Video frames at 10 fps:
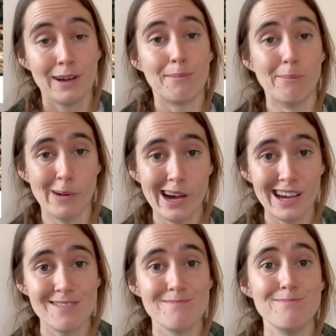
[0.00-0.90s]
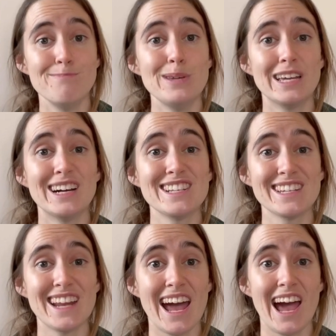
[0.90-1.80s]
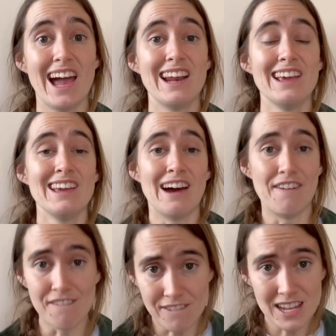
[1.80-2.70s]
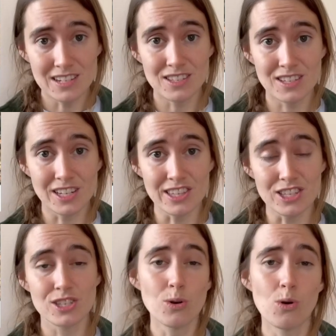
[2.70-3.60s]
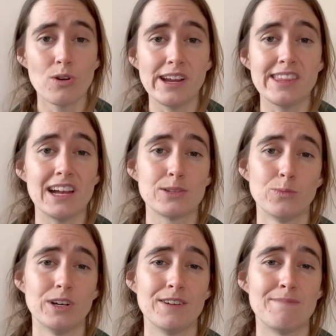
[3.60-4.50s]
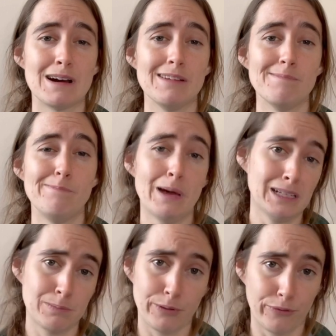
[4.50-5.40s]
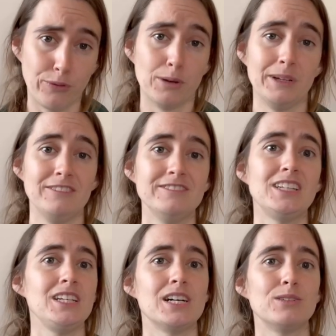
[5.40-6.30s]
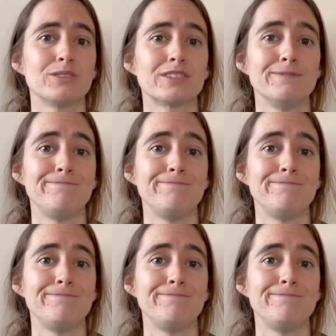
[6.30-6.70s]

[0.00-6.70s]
But because it had events to the story, that's one of my best performing videos.